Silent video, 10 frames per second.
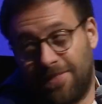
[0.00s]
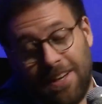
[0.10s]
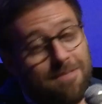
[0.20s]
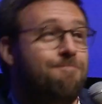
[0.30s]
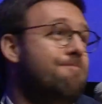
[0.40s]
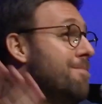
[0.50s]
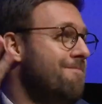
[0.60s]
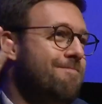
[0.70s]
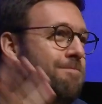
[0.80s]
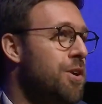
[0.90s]
yeah,
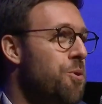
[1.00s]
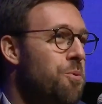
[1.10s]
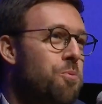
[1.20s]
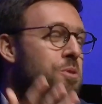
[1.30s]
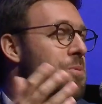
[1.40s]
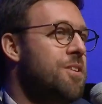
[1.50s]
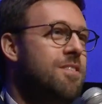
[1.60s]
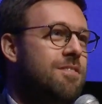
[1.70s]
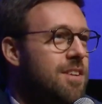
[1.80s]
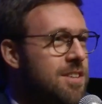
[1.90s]
mother,
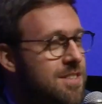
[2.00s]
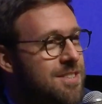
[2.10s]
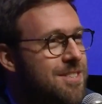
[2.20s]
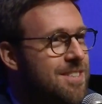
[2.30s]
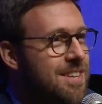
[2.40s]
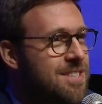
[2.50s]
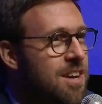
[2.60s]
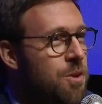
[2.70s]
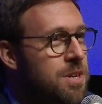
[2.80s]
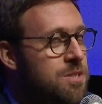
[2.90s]
woman, it's
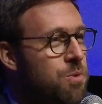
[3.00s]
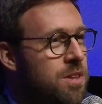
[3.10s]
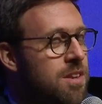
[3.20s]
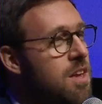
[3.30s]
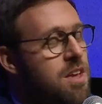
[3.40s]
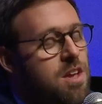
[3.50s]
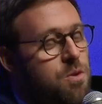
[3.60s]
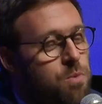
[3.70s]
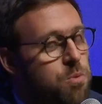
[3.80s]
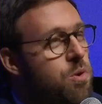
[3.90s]
always what,
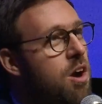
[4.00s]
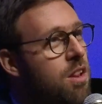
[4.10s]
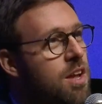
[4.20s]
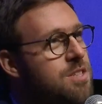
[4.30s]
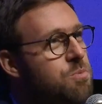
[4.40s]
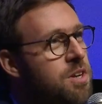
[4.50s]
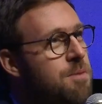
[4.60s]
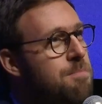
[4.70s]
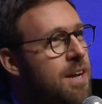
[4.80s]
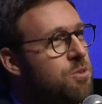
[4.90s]
when we are lost, we
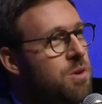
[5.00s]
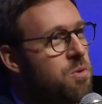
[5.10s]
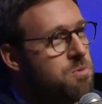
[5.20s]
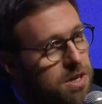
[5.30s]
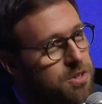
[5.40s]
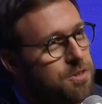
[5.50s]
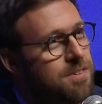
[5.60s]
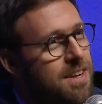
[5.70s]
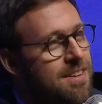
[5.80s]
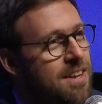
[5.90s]
come back to our mother,
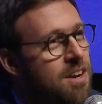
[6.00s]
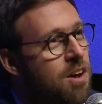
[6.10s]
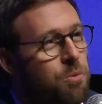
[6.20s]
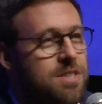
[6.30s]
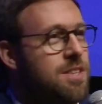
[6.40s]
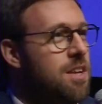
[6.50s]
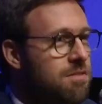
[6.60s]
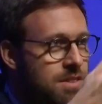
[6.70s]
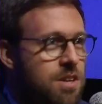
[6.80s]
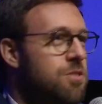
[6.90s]
and they are always
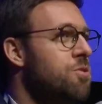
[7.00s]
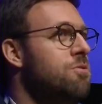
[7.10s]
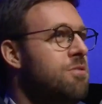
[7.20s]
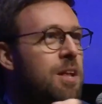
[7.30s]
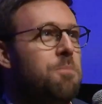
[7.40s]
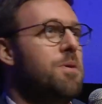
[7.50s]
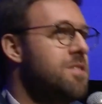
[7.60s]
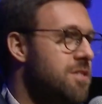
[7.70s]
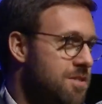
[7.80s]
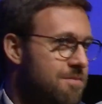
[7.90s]
there to help
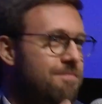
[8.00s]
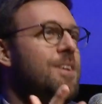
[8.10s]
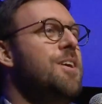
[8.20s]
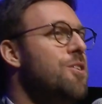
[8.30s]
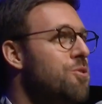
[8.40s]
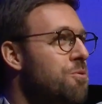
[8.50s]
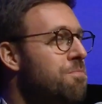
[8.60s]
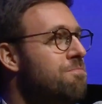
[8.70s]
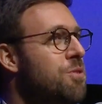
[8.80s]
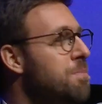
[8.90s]
us to
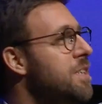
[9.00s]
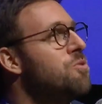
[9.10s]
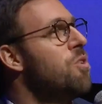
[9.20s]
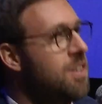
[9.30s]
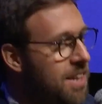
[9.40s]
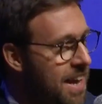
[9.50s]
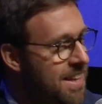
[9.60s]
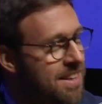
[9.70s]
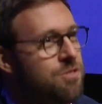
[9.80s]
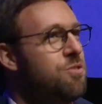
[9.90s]
be strong
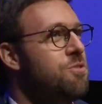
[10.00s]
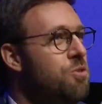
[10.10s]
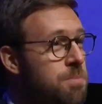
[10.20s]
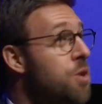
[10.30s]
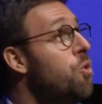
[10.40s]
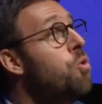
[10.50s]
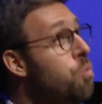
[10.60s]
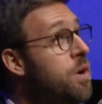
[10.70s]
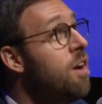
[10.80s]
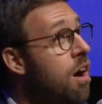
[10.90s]
again and to be who
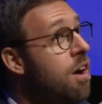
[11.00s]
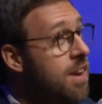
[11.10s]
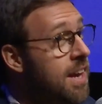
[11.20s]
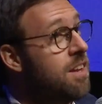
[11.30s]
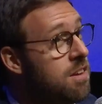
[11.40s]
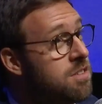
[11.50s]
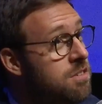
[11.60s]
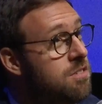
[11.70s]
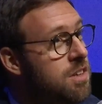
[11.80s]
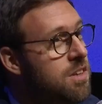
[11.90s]
we are again,
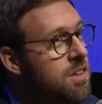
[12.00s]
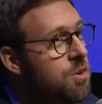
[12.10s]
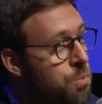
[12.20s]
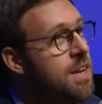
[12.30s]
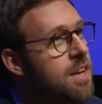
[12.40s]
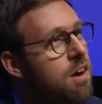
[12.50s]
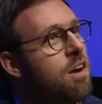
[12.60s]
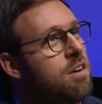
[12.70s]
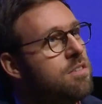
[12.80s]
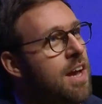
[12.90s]
also, really
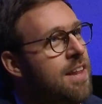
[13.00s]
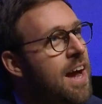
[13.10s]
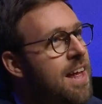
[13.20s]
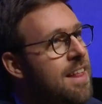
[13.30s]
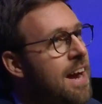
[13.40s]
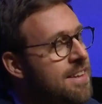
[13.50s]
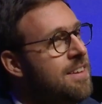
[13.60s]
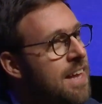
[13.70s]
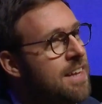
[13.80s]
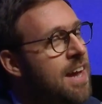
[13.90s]
are. And I
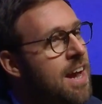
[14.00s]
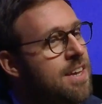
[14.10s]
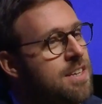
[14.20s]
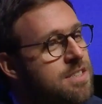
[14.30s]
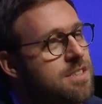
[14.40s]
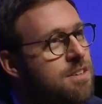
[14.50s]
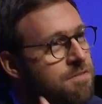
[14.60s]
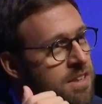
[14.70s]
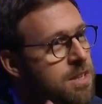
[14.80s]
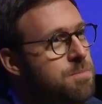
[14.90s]
think that guy is
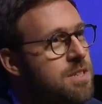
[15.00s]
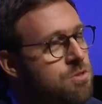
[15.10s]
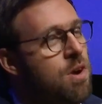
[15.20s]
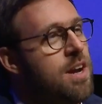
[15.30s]
Philippe is